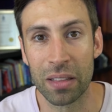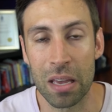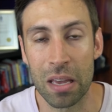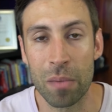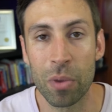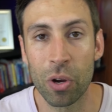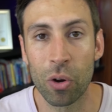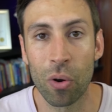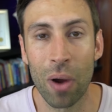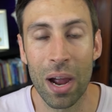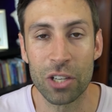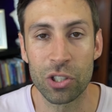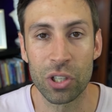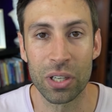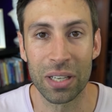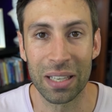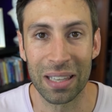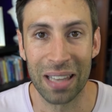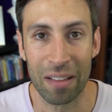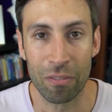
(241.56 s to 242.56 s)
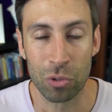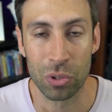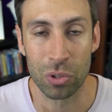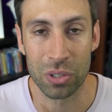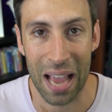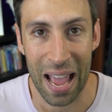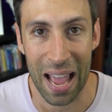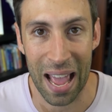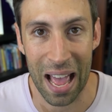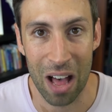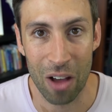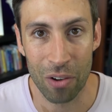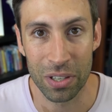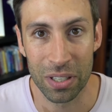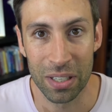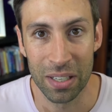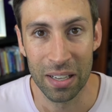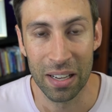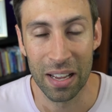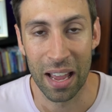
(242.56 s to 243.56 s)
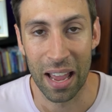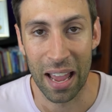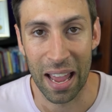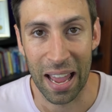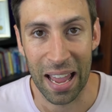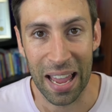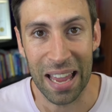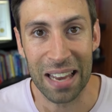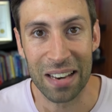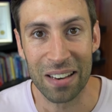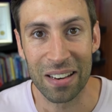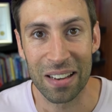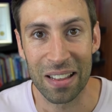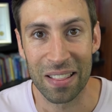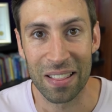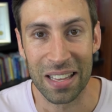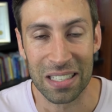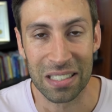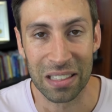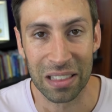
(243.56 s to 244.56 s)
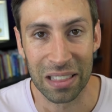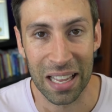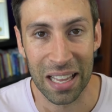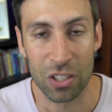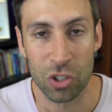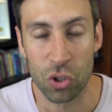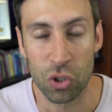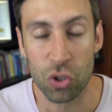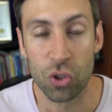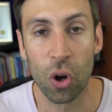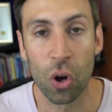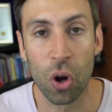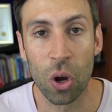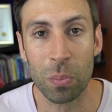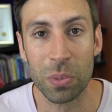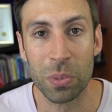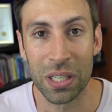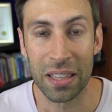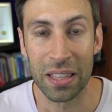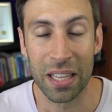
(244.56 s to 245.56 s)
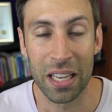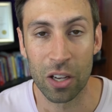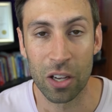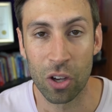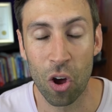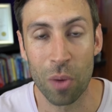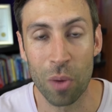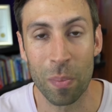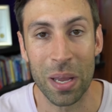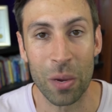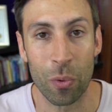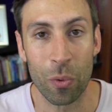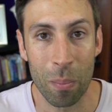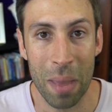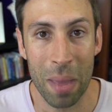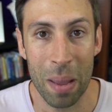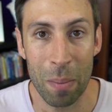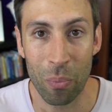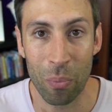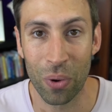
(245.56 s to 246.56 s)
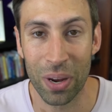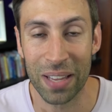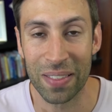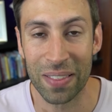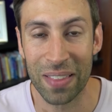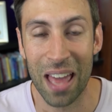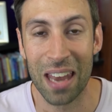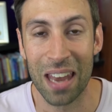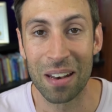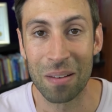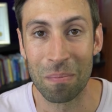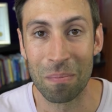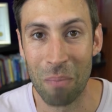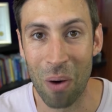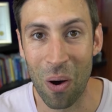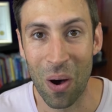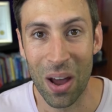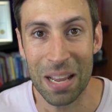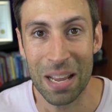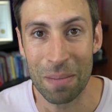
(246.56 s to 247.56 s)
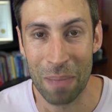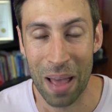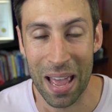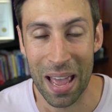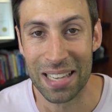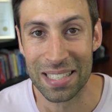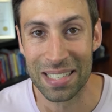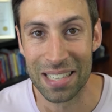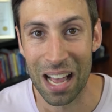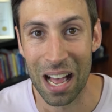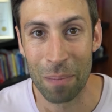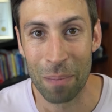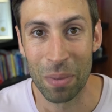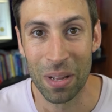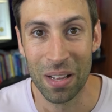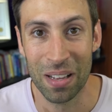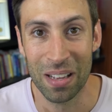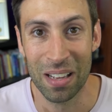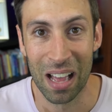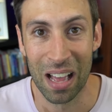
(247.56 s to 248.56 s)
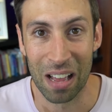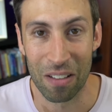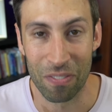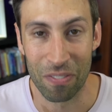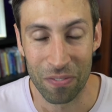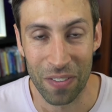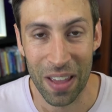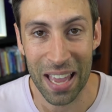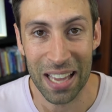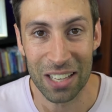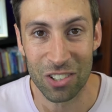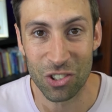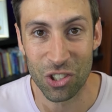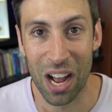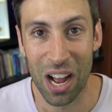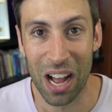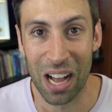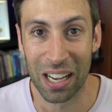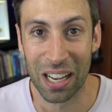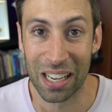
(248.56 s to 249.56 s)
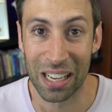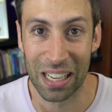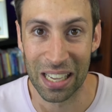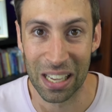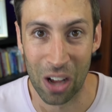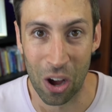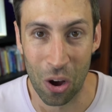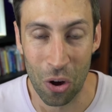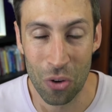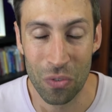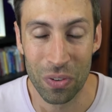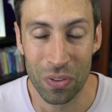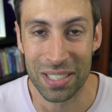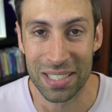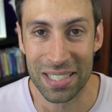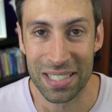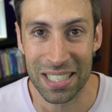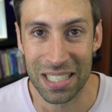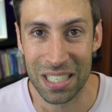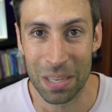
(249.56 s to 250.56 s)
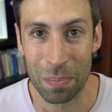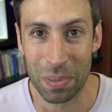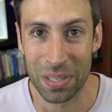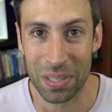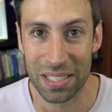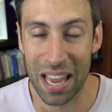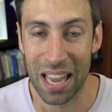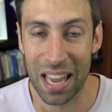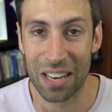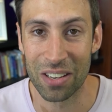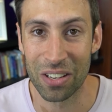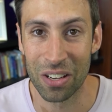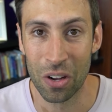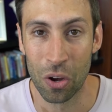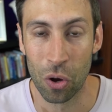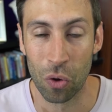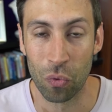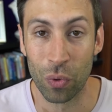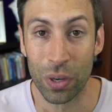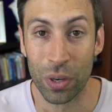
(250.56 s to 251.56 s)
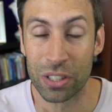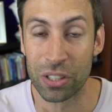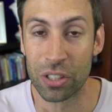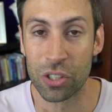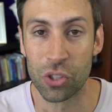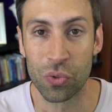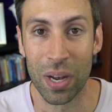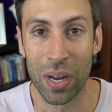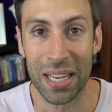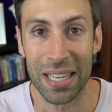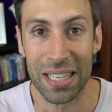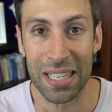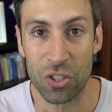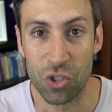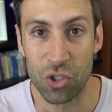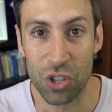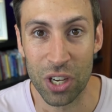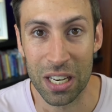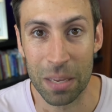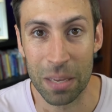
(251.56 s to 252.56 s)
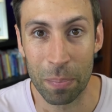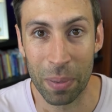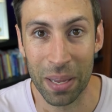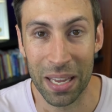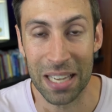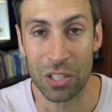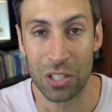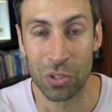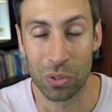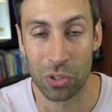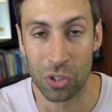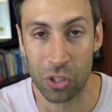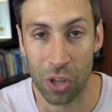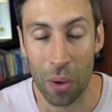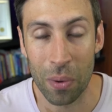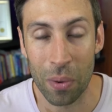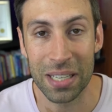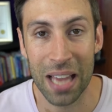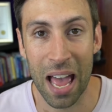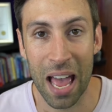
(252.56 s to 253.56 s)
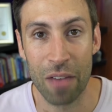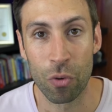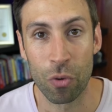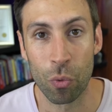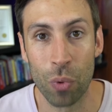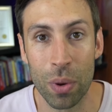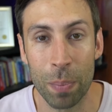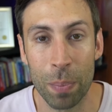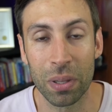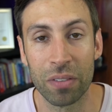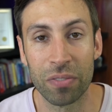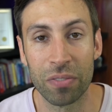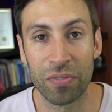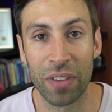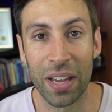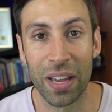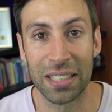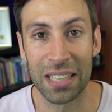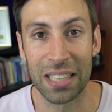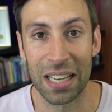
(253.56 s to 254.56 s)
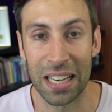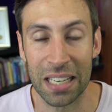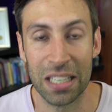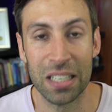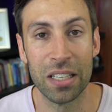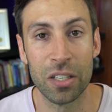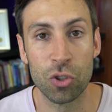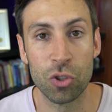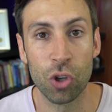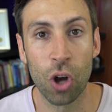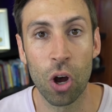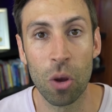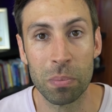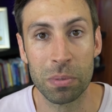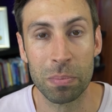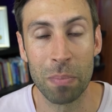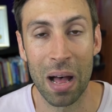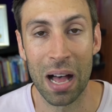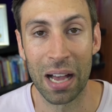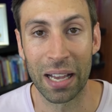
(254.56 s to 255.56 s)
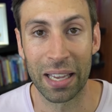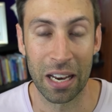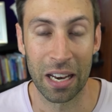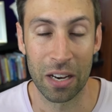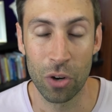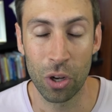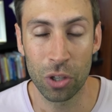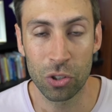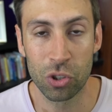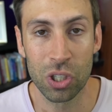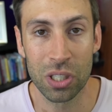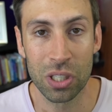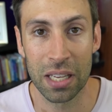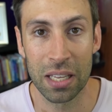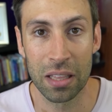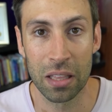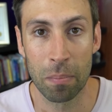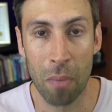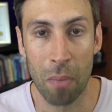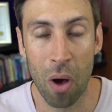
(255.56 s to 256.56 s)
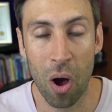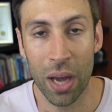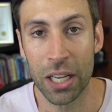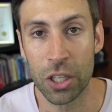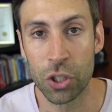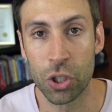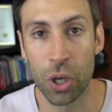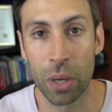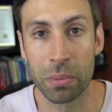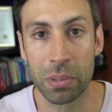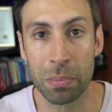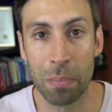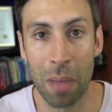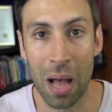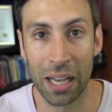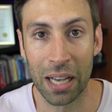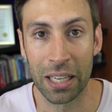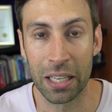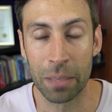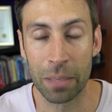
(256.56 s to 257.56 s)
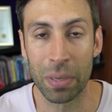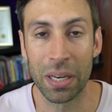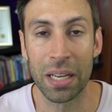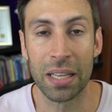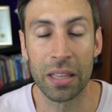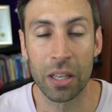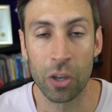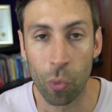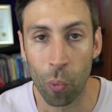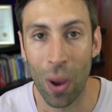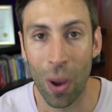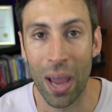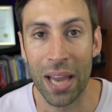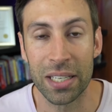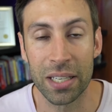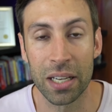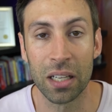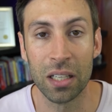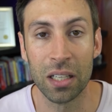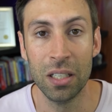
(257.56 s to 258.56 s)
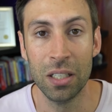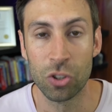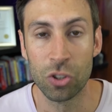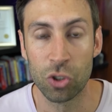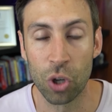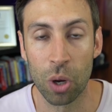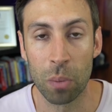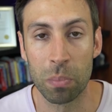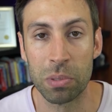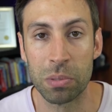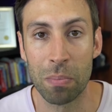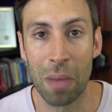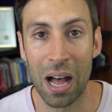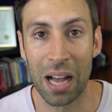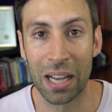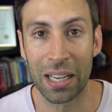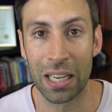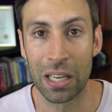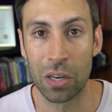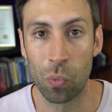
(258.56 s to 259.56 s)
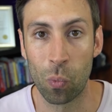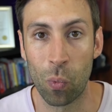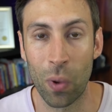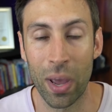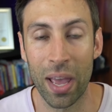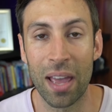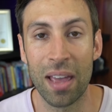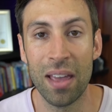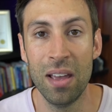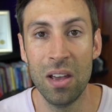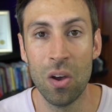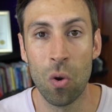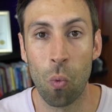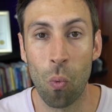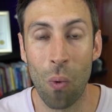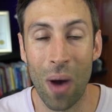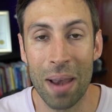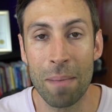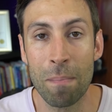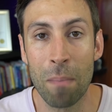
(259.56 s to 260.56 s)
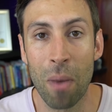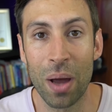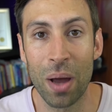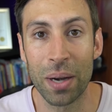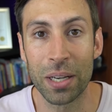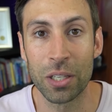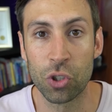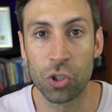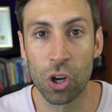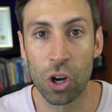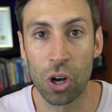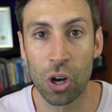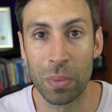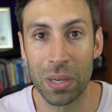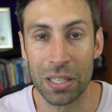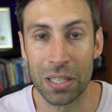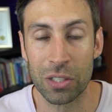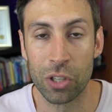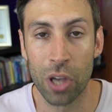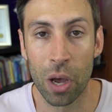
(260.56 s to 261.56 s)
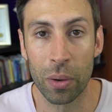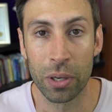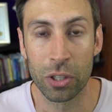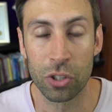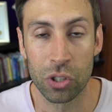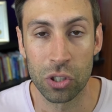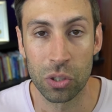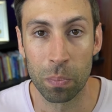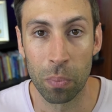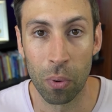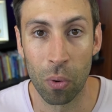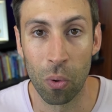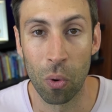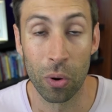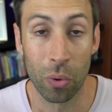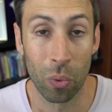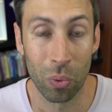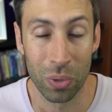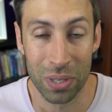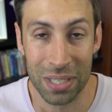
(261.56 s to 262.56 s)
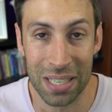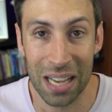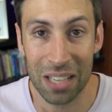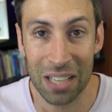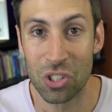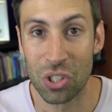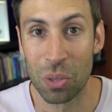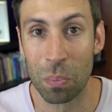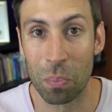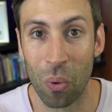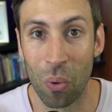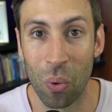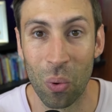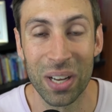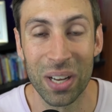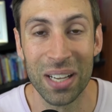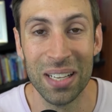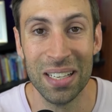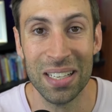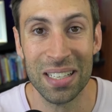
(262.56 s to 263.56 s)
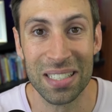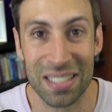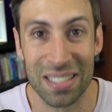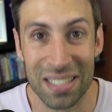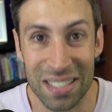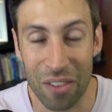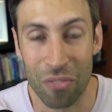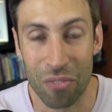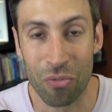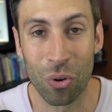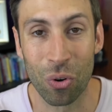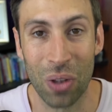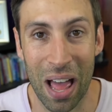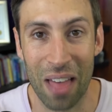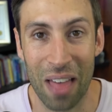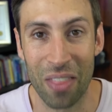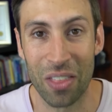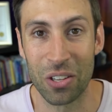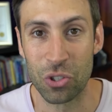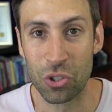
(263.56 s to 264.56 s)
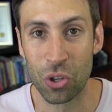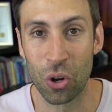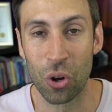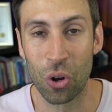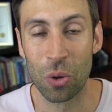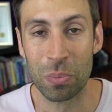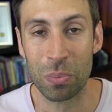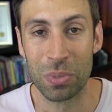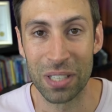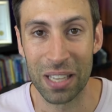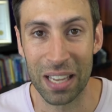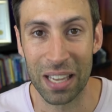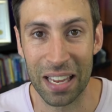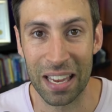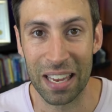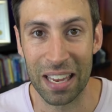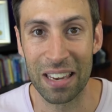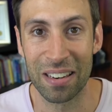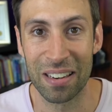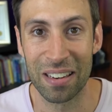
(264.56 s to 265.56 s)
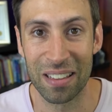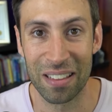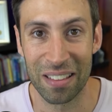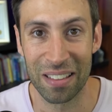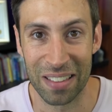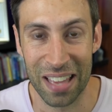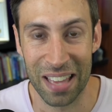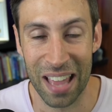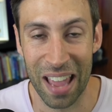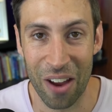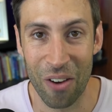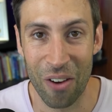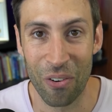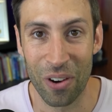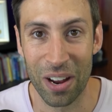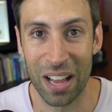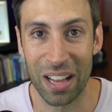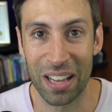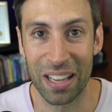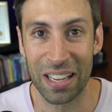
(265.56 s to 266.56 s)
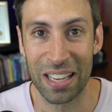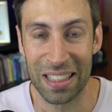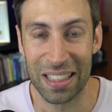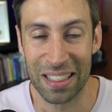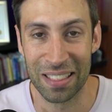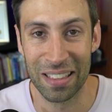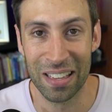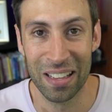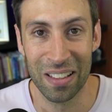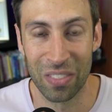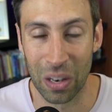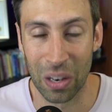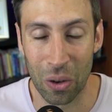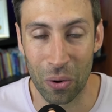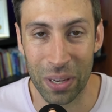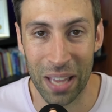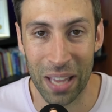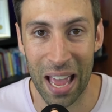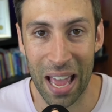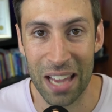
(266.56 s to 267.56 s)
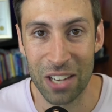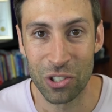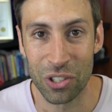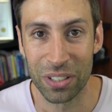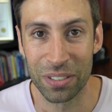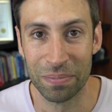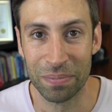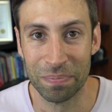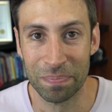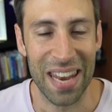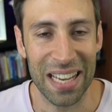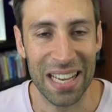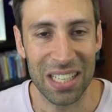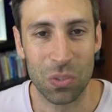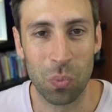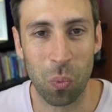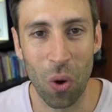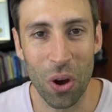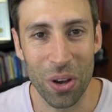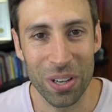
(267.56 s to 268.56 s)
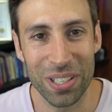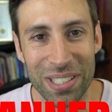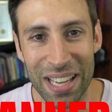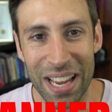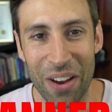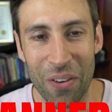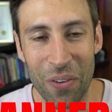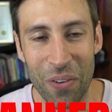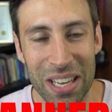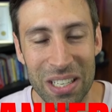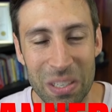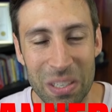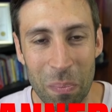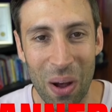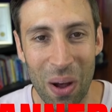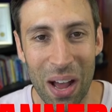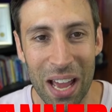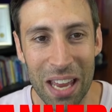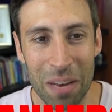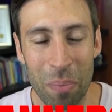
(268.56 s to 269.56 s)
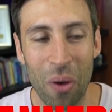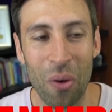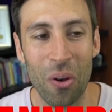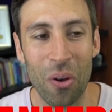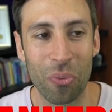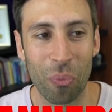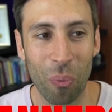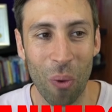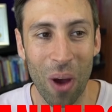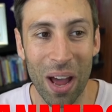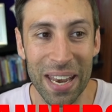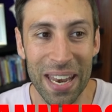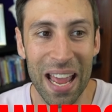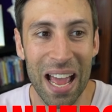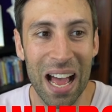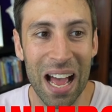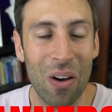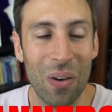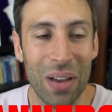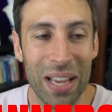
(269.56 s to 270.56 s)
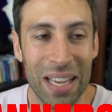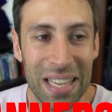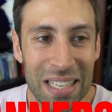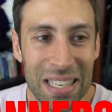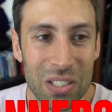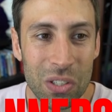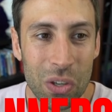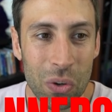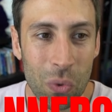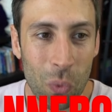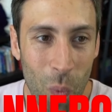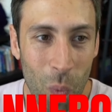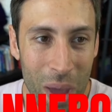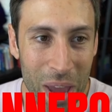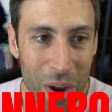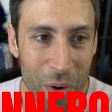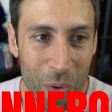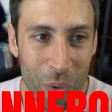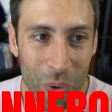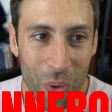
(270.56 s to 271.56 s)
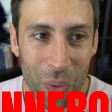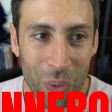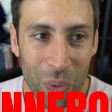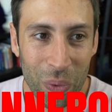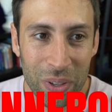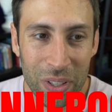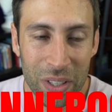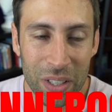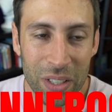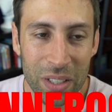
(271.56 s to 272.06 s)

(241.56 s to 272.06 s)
The immigration levels out and there's less jobs in the economy. Remembering that mining makes up a fair chunk, over 60% of Western Australia's GDP. So it's going to have a ripple effect in the jobs market, and not just in the mining jobs market, but in the greater jobs market, where one mining job is going to support or does support several other jobs in the area, in the location. The next worst area to buy in Perth right now is Wenaroo.